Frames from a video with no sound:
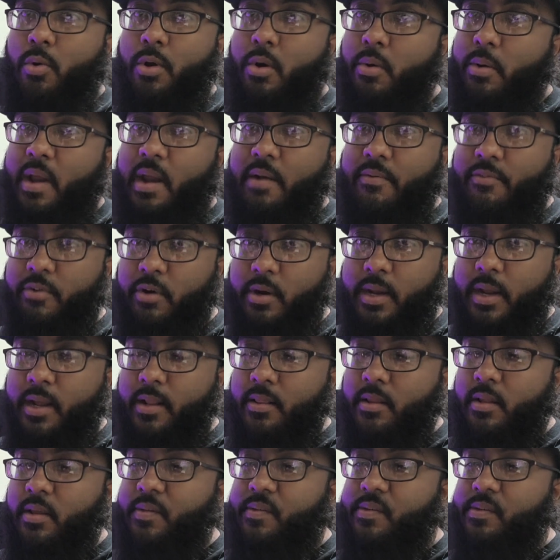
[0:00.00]
don't ever
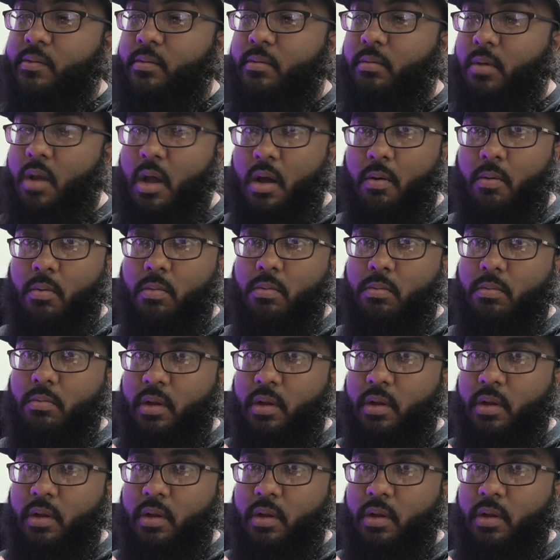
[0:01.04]
get this? No.